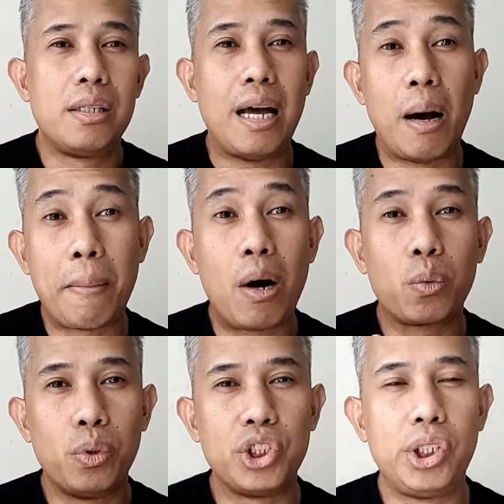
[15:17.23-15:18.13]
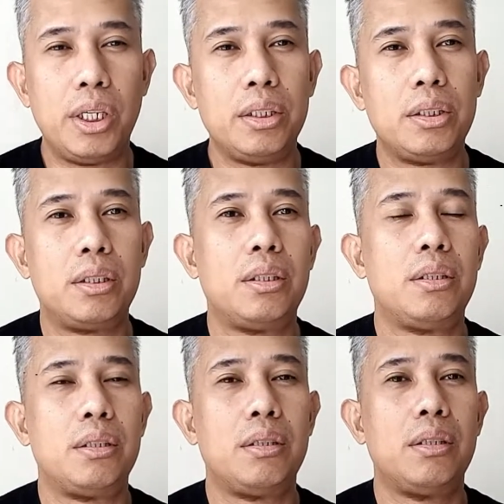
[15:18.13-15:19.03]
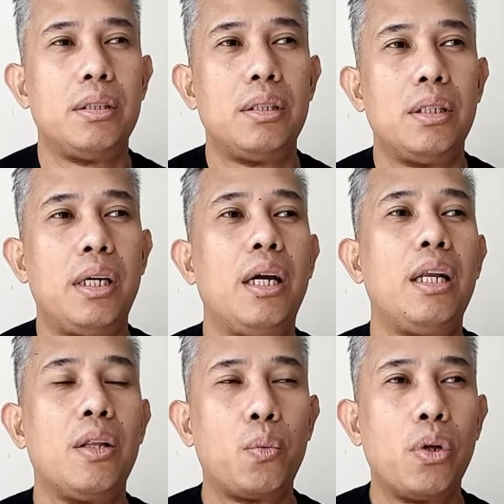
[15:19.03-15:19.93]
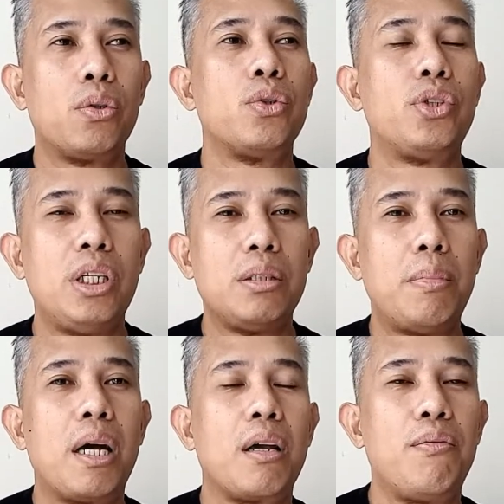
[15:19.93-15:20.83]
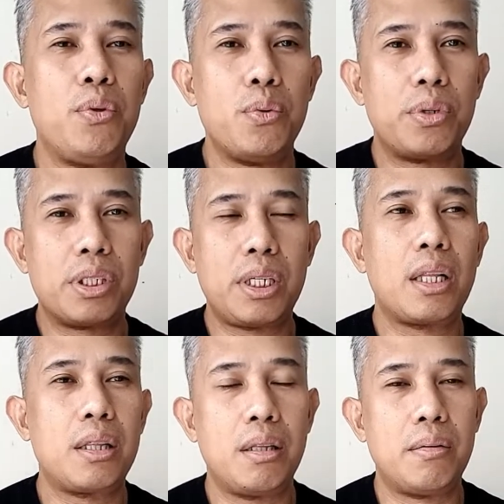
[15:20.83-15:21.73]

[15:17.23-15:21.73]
the amount will change, and it will also change back if you reset